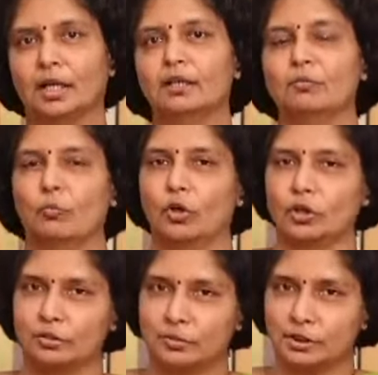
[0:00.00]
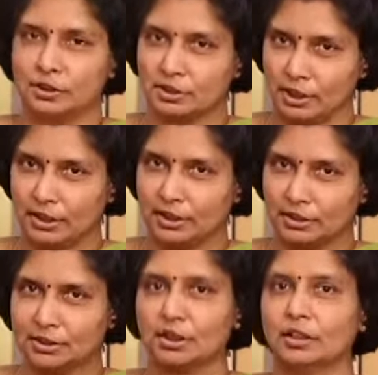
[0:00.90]
and whatever the child
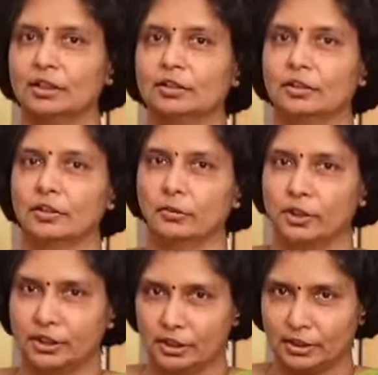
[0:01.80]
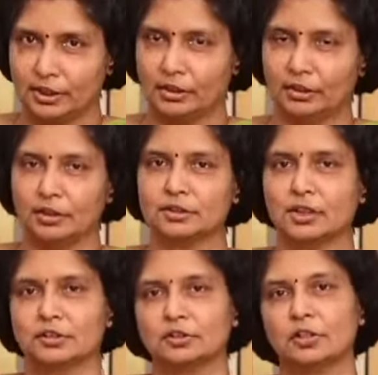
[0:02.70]
has learned during the day gets
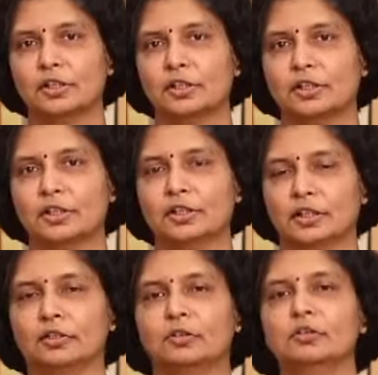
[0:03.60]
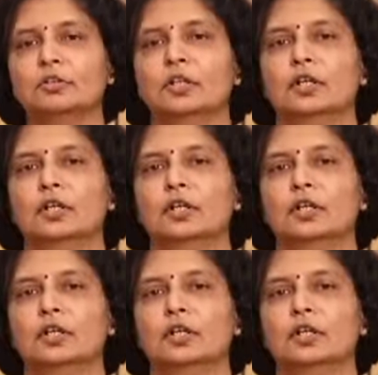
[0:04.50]
consolidated into